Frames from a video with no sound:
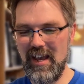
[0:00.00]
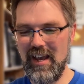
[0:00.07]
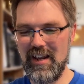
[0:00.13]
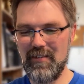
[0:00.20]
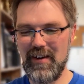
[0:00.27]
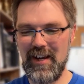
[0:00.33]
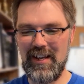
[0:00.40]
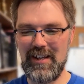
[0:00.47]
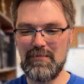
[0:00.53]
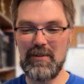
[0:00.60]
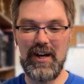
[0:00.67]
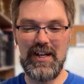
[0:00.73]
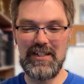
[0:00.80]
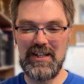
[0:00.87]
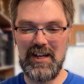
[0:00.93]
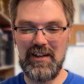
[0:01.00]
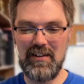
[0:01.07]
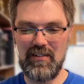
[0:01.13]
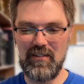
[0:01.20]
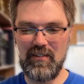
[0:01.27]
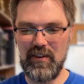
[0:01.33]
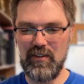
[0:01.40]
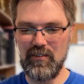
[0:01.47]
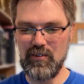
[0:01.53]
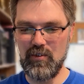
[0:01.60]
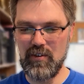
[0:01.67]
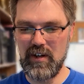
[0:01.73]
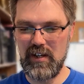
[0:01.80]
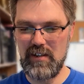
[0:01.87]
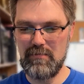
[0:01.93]
Anyway, number eighteen is Little
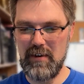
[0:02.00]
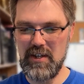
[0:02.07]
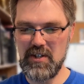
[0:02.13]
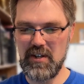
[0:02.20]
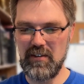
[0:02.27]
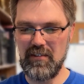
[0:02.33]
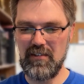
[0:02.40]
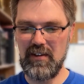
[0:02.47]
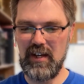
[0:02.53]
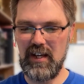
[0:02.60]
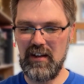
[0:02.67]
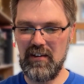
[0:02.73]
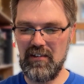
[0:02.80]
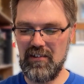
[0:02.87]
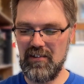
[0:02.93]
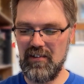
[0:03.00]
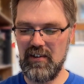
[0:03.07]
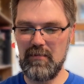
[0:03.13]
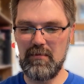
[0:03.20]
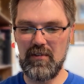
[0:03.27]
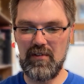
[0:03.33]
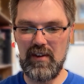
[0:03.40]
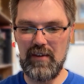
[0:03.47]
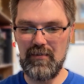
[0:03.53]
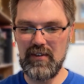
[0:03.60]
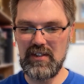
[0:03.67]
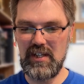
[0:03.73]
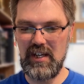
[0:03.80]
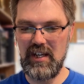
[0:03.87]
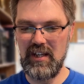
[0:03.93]
Dorrit by Charles Dickens. Number
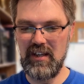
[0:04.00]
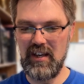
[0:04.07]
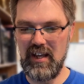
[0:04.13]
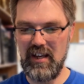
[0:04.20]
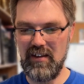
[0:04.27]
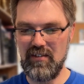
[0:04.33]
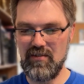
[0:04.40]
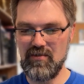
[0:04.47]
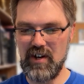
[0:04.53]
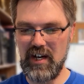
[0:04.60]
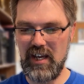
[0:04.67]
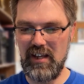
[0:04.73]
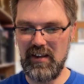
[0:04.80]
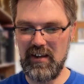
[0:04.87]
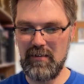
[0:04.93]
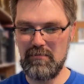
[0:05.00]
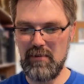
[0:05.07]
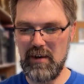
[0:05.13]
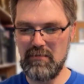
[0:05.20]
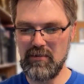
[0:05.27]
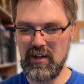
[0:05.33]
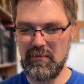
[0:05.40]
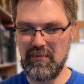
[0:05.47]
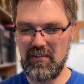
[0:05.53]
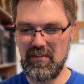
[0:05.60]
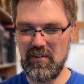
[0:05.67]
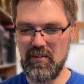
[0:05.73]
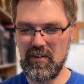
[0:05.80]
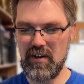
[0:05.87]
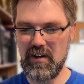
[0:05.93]
seventeen is Dracula by Bram
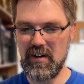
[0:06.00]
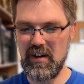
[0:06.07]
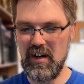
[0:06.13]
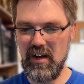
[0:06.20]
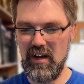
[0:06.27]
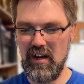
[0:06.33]
Stoker.